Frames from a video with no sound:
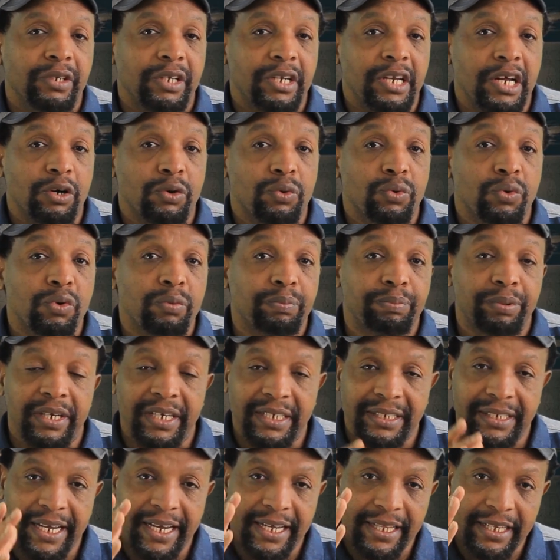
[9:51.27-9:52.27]
In a group,
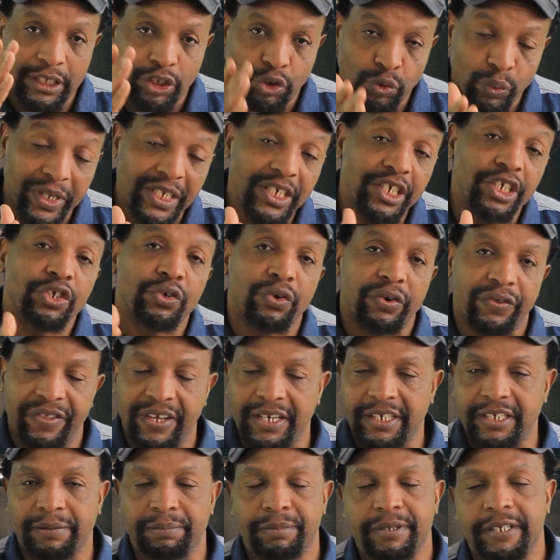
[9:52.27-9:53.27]
it's either 20 or
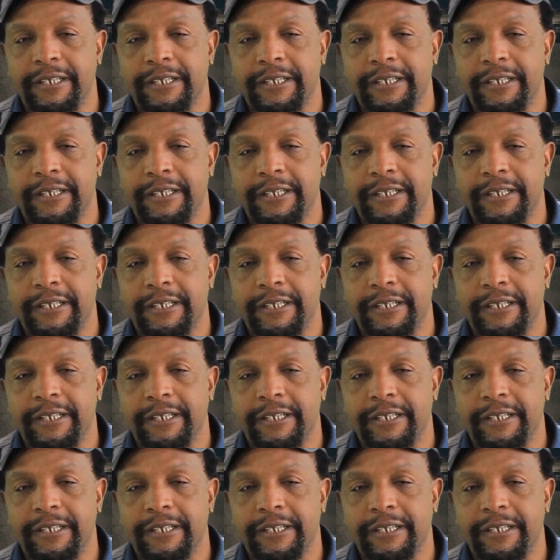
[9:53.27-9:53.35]
30